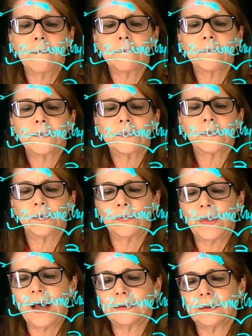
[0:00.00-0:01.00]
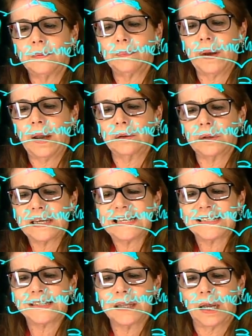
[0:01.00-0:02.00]
So that compound is
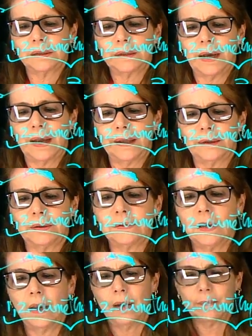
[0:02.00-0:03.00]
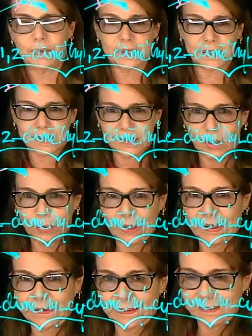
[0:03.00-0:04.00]
not chiral, because
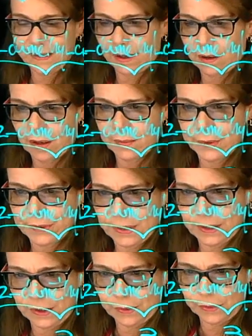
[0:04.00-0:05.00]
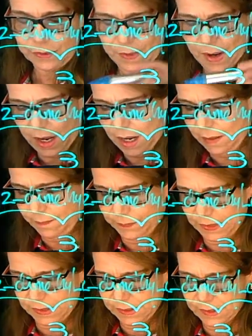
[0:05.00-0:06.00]
notice the carbon here
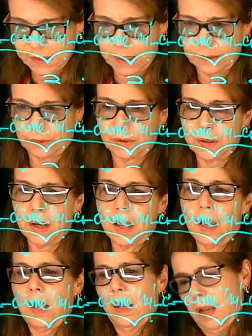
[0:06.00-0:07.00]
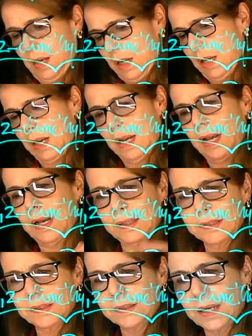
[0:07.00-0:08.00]
in the center has
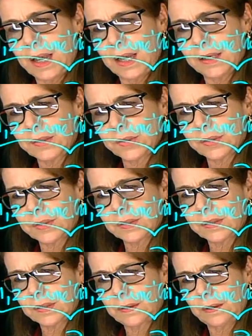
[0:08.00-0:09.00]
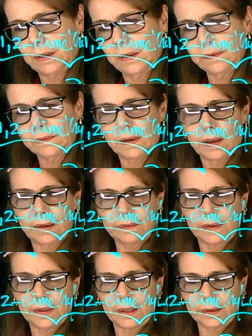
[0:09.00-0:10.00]
attached this, has an
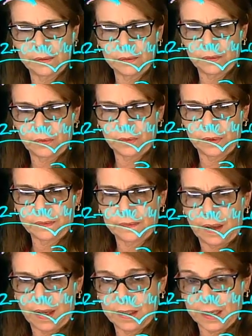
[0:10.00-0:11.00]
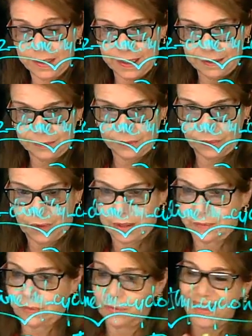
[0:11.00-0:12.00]
ethyl to the side and ethyl to that,
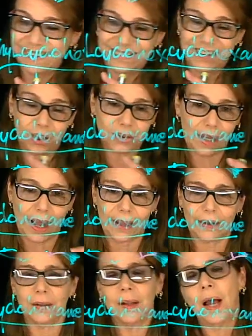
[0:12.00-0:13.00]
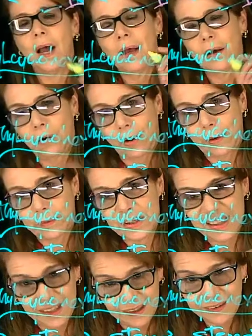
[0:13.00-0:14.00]
so that's not chiral. However,
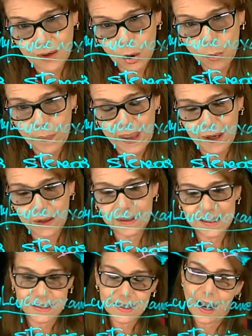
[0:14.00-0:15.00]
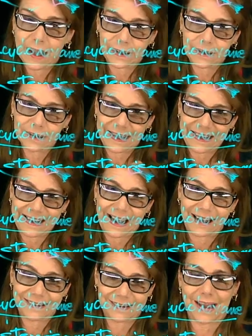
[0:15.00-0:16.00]
this compound is chiral and
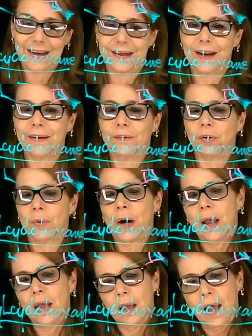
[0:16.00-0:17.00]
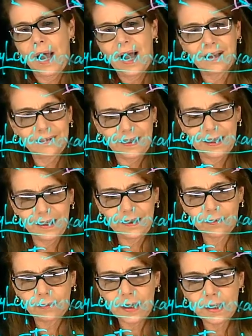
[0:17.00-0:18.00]
has an enantiomer. As it is
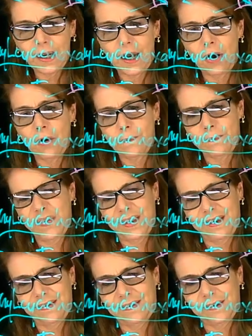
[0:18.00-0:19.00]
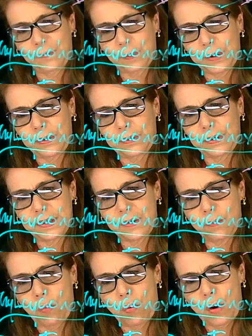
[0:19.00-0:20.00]
right now, this is priority
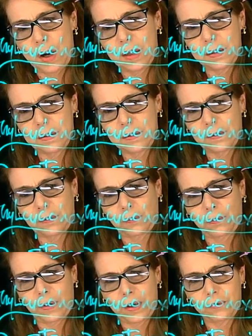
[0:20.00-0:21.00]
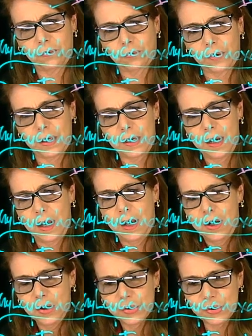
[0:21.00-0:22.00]
1, 2, and 3.
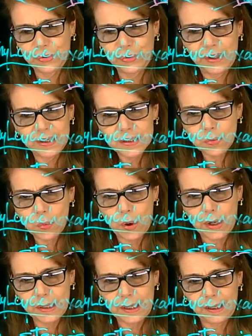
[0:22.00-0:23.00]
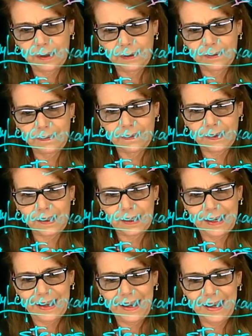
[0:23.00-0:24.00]
So this one is the
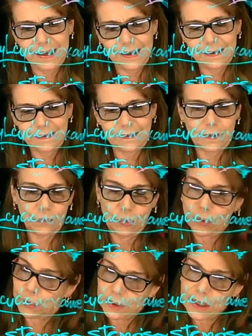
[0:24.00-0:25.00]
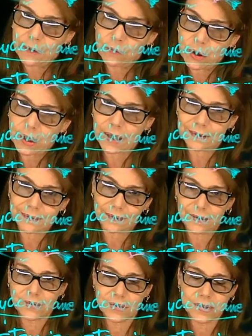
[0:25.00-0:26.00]
S, and we only have one chiral
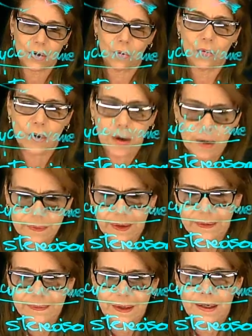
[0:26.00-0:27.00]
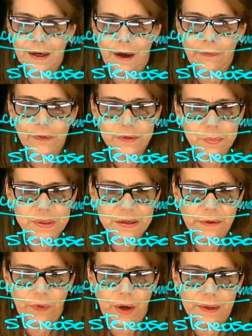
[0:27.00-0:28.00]
center, so that's enough
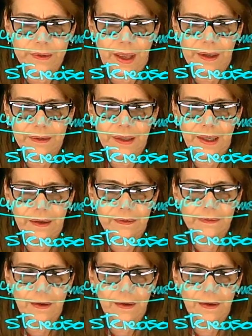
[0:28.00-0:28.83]
specifying that is